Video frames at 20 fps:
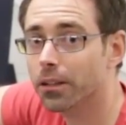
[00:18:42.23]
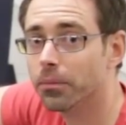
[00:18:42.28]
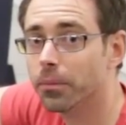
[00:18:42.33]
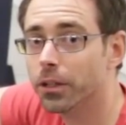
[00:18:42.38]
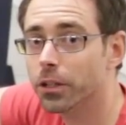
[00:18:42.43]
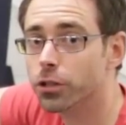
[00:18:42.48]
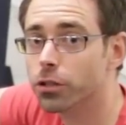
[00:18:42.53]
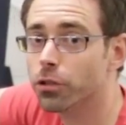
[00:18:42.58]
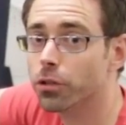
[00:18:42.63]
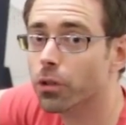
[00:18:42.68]
to
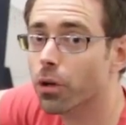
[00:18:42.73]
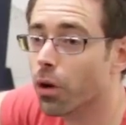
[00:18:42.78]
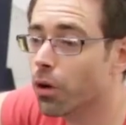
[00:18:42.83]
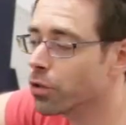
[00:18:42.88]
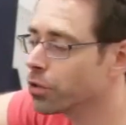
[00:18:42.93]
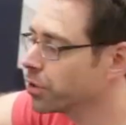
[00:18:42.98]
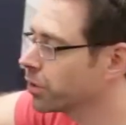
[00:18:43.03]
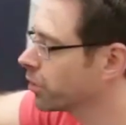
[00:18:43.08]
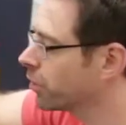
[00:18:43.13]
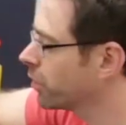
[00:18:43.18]
make sure a car
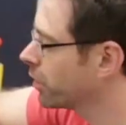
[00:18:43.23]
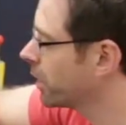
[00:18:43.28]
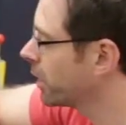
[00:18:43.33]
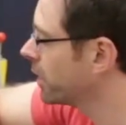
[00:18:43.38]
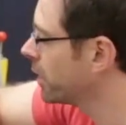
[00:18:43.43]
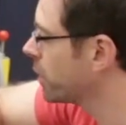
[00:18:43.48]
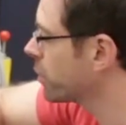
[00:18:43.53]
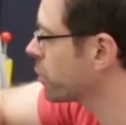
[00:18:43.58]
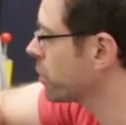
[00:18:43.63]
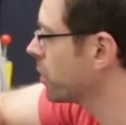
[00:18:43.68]
is in good
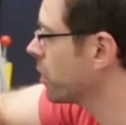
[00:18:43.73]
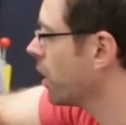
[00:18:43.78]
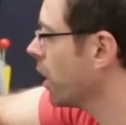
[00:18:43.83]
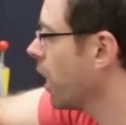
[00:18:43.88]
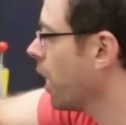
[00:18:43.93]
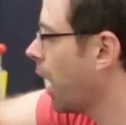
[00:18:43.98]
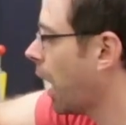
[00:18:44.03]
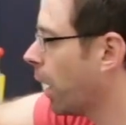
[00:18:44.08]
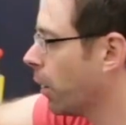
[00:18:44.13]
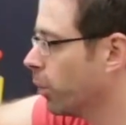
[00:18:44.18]
condition.
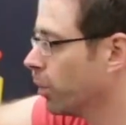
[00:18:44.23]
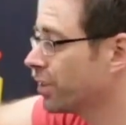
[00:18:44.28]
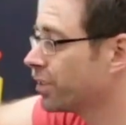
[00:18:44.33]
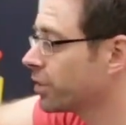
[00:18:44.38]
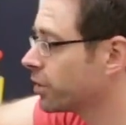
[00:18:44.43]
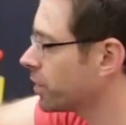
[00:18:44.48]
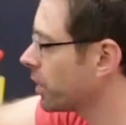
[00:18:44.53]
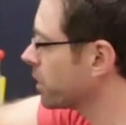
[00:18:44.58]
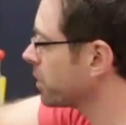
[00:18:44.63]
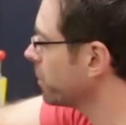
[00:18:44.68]
I would
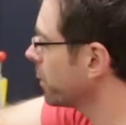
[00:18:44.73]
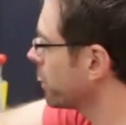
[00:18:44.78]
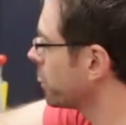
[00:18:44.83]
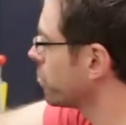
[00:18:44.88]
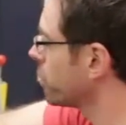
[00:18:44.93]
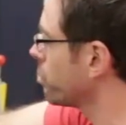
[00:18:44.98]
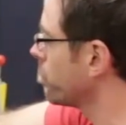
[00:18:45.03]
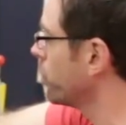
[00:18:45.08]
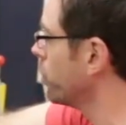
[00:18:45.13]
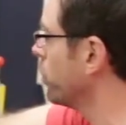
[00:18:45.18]
suggest
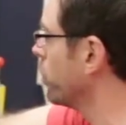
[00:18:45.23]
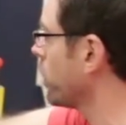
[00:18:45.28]
making sure you